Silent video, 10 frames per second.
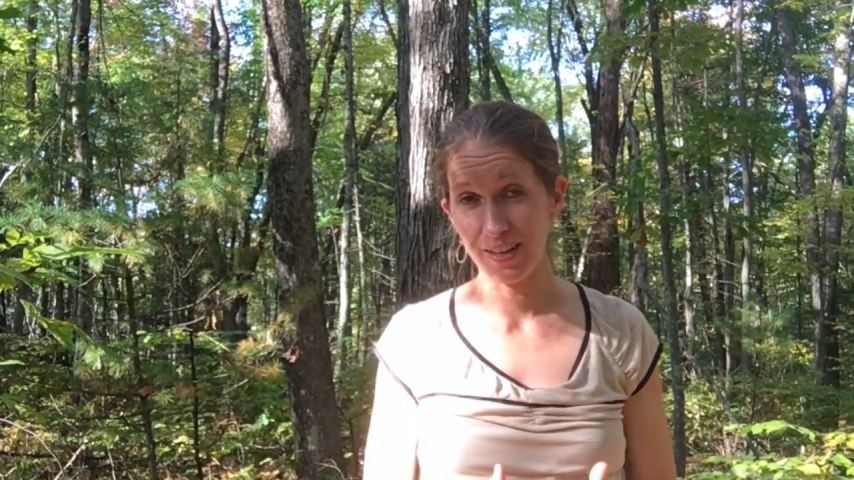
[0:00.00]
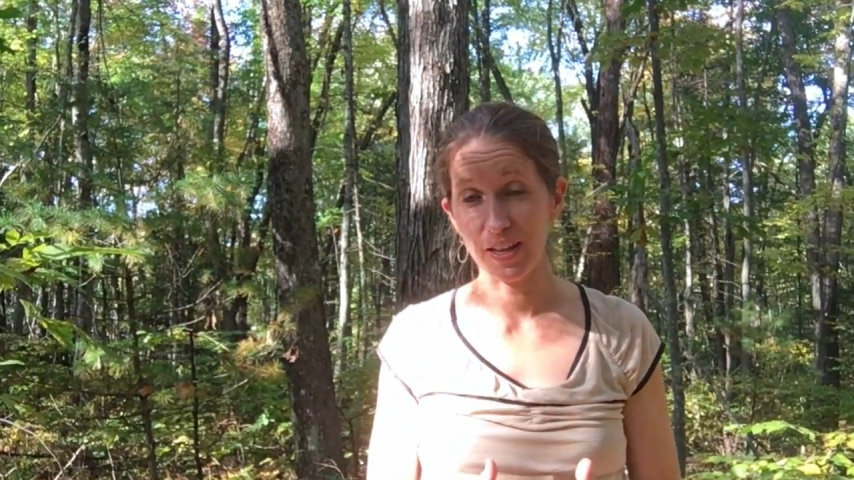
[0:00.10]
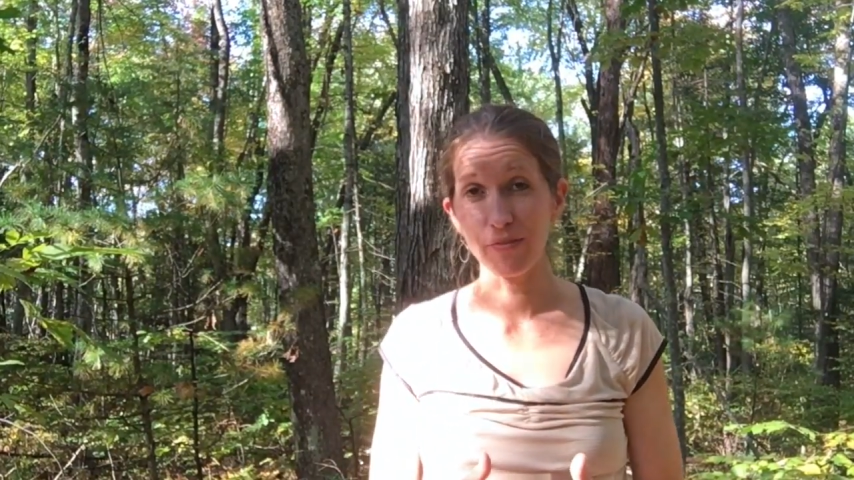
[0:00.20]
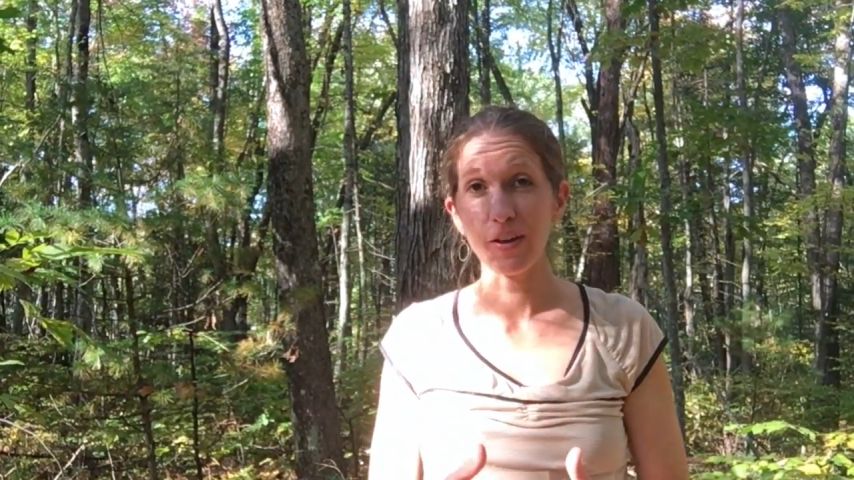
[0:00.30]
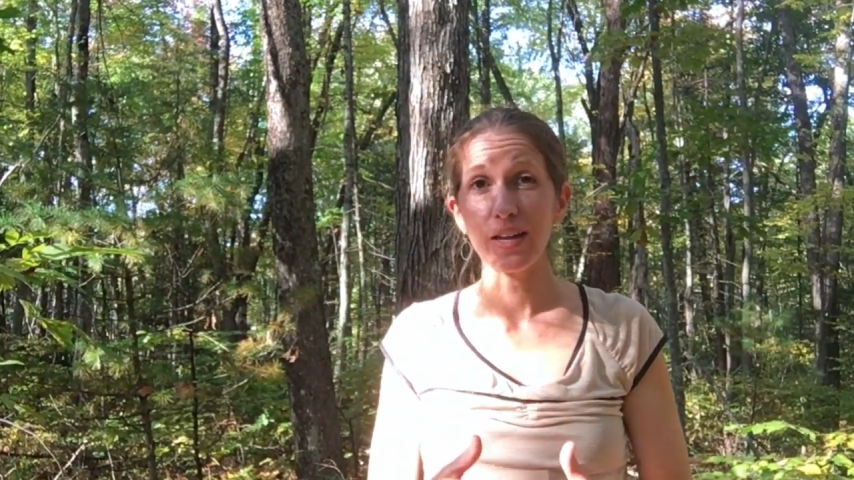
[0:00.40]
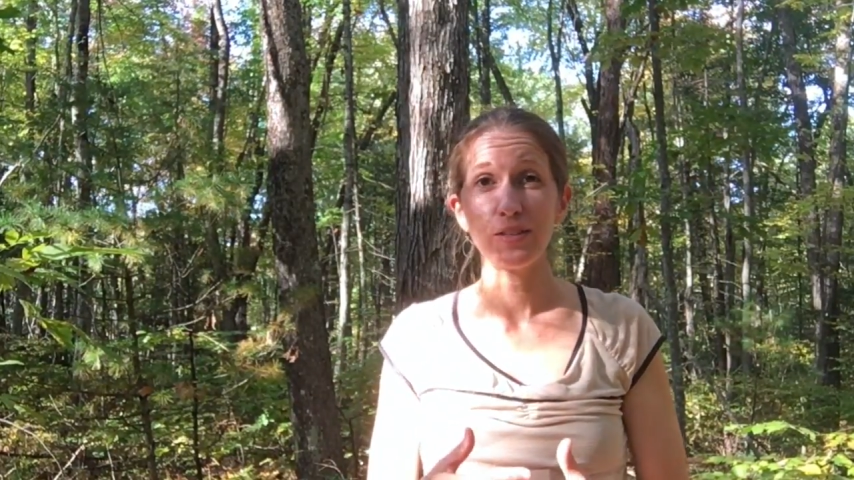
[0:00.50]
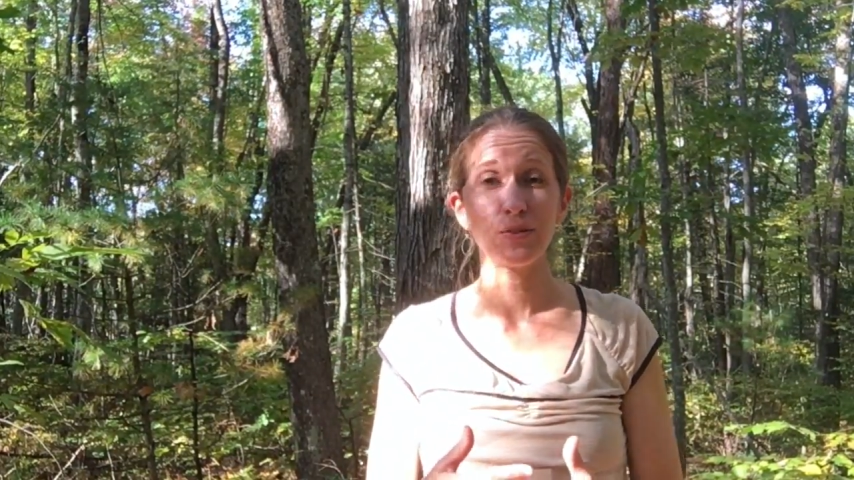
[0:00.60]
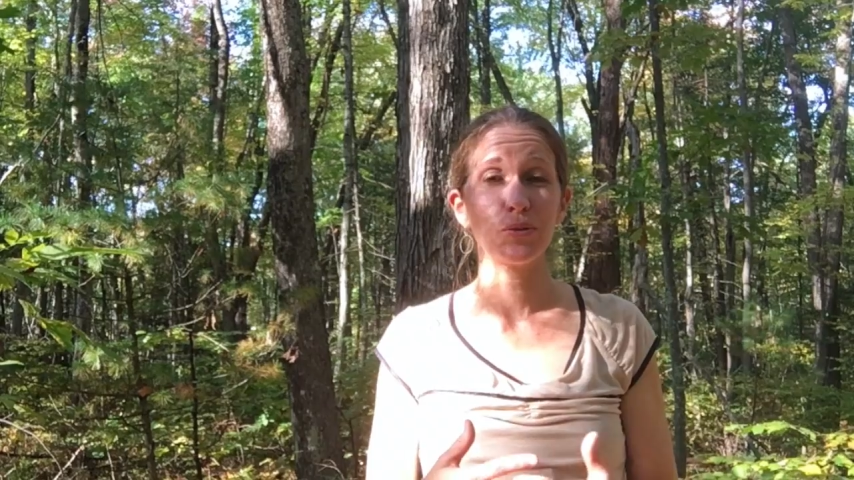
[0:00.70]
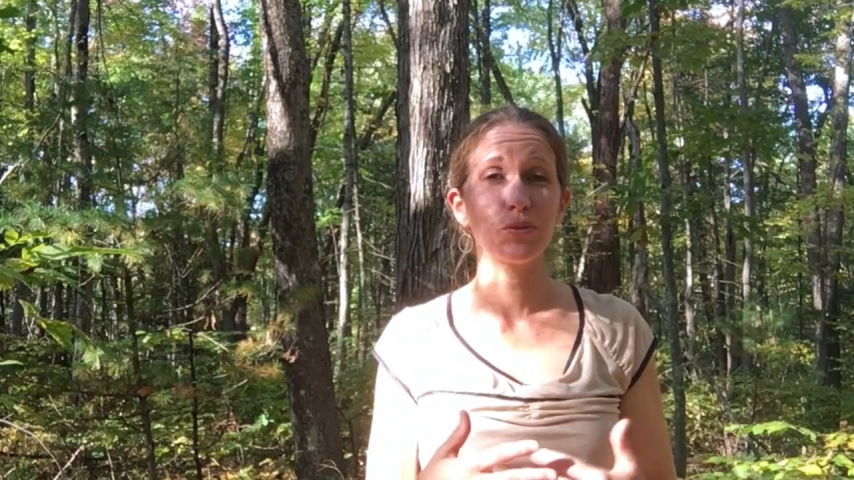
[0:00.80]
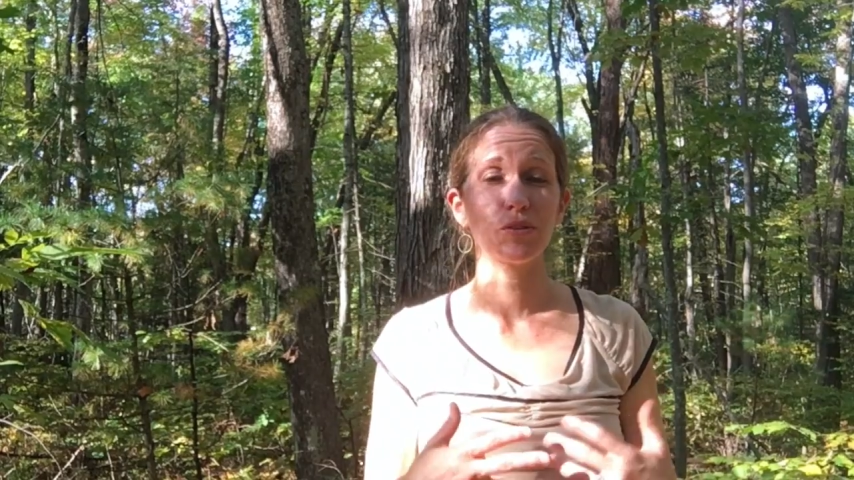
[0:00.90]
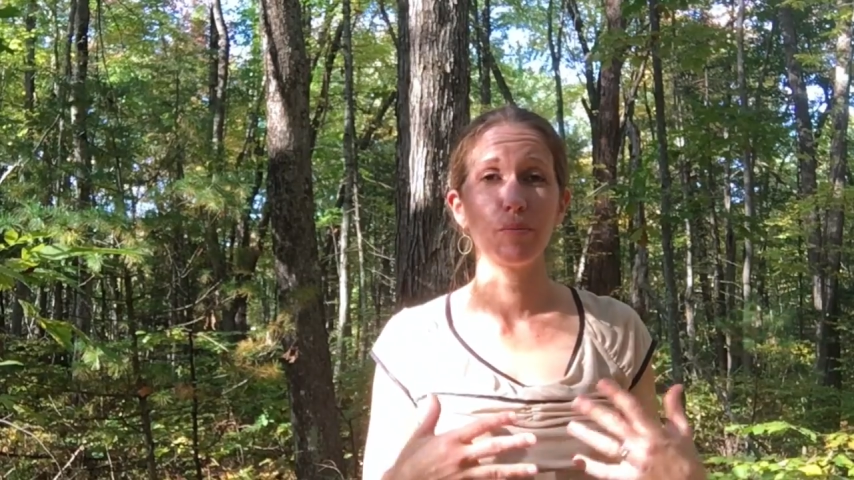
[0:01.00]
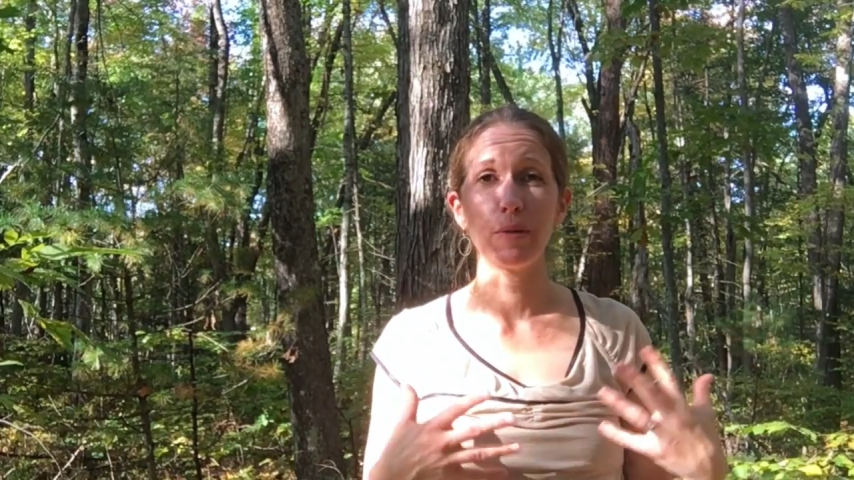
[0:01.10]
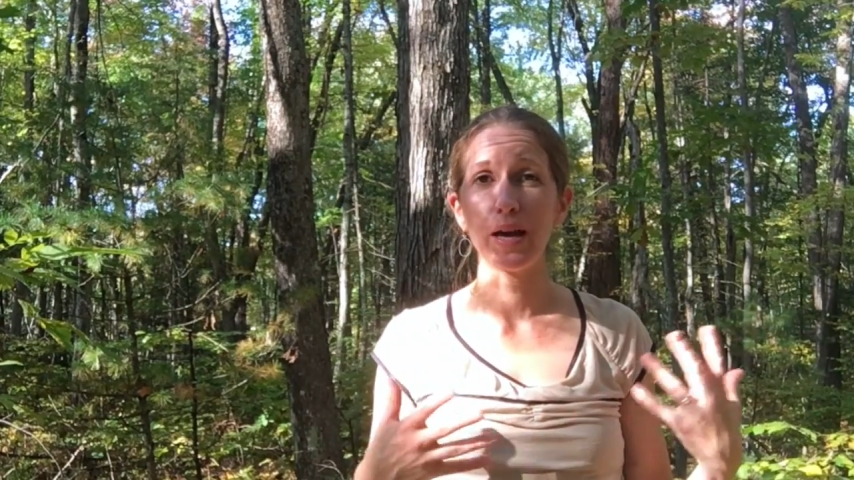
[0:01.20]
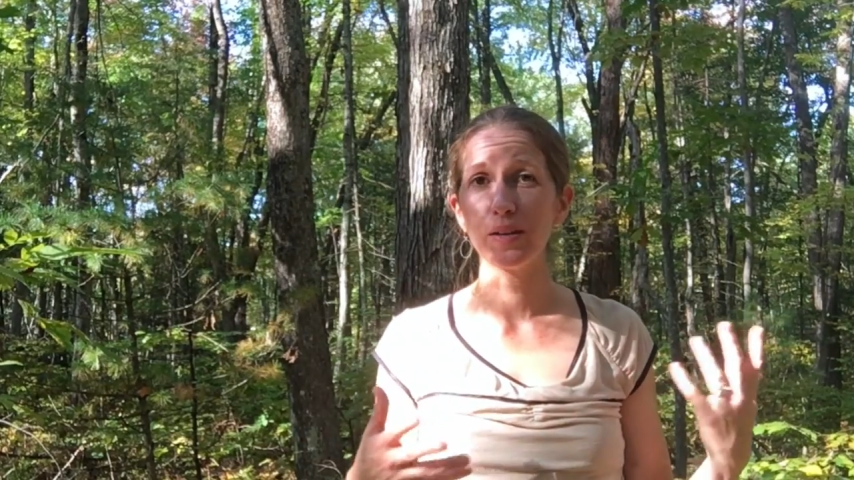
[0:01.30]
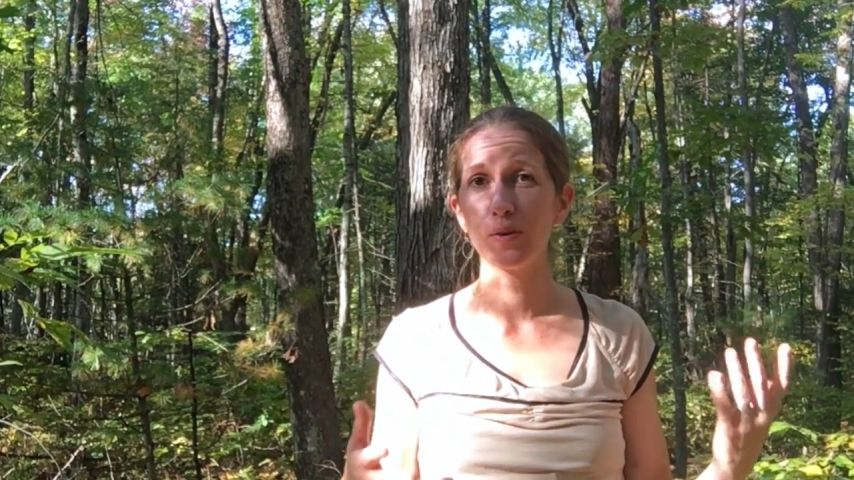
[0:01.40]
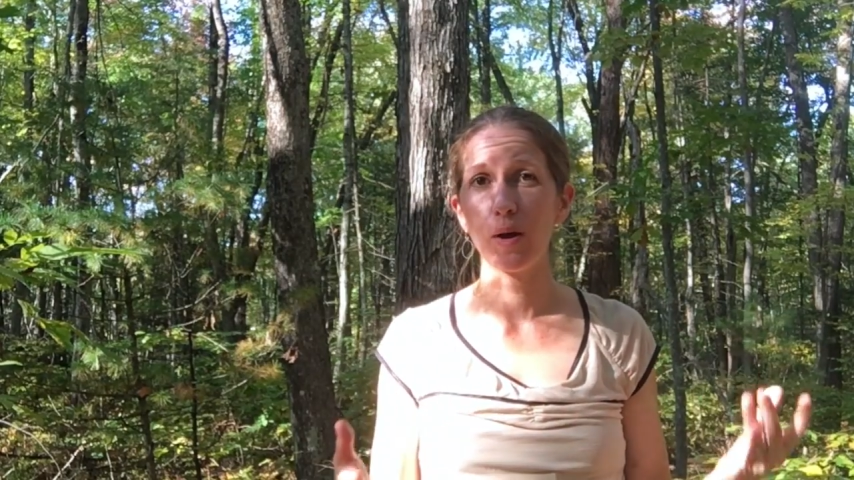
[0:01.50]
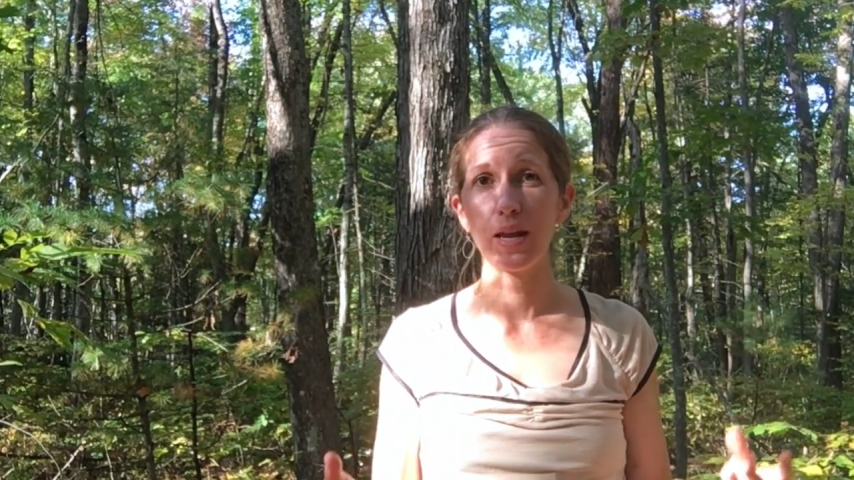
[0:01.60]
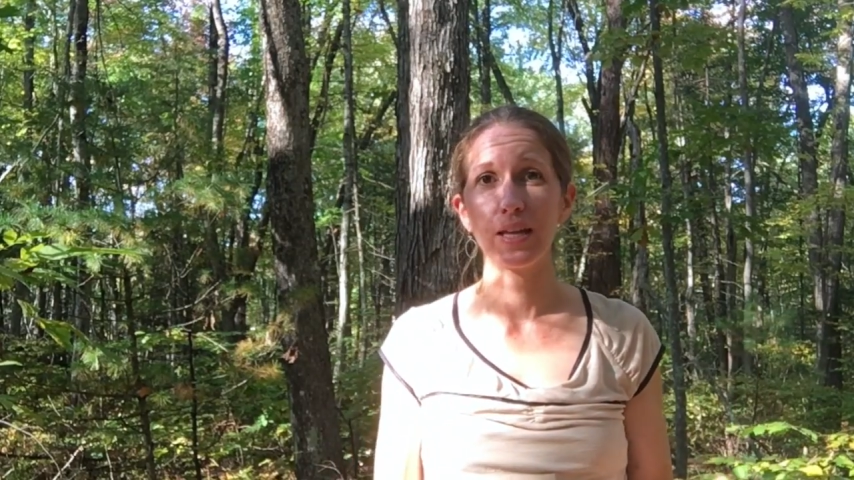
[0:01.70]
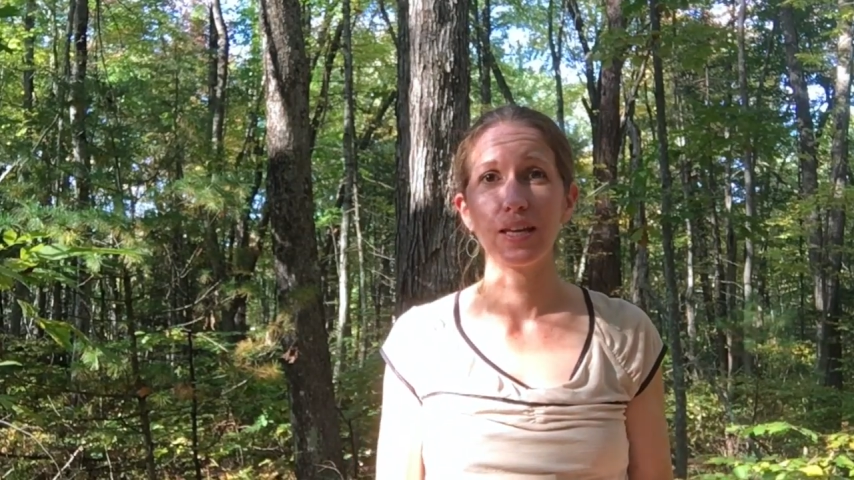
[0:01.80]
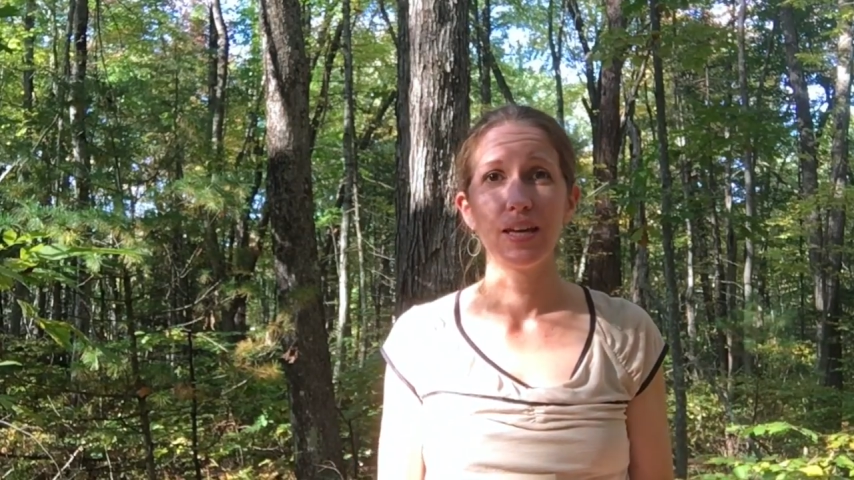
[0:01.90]
If I do some mind
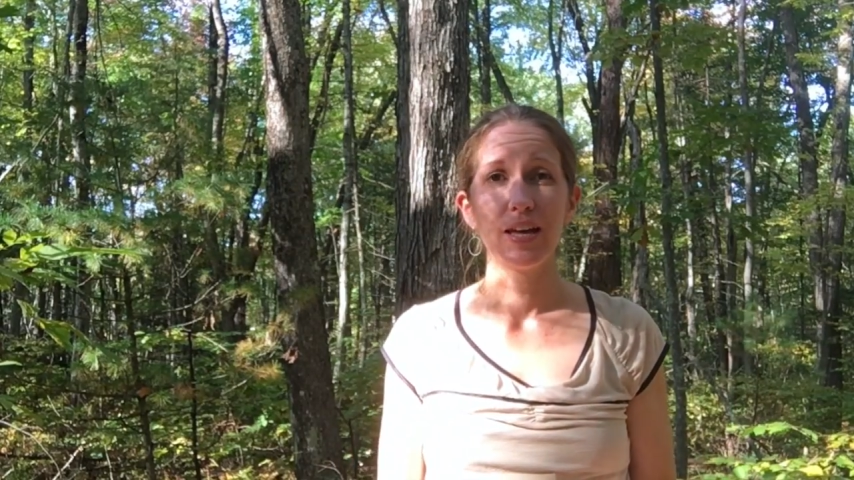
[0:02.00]
quieting,